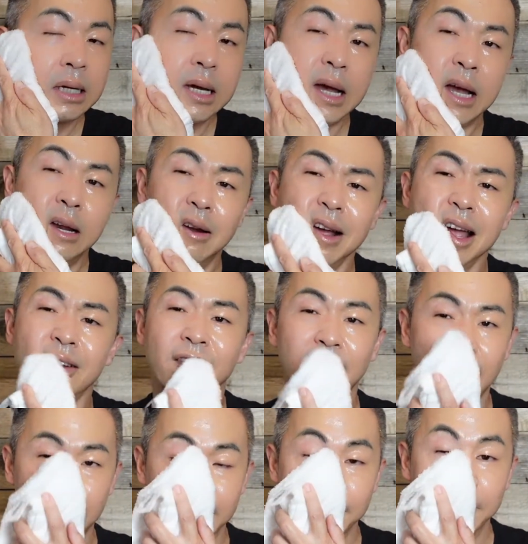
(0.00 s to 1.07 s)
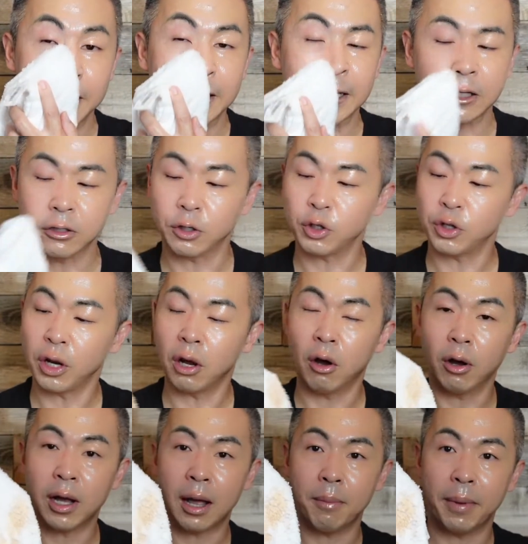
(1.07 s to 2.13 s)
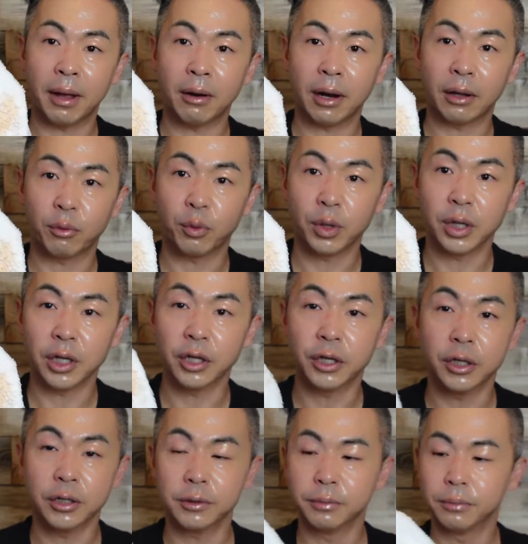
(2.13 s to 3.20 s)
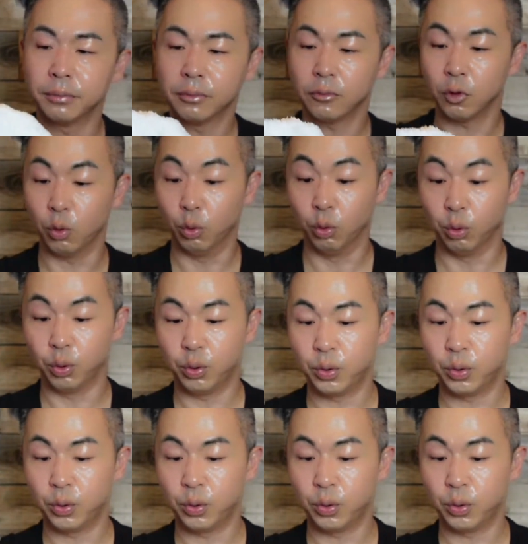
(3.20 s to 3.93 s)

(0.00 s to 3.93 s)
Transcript: I don't have a lot of makeup, so it should all come out like really good. Ooh.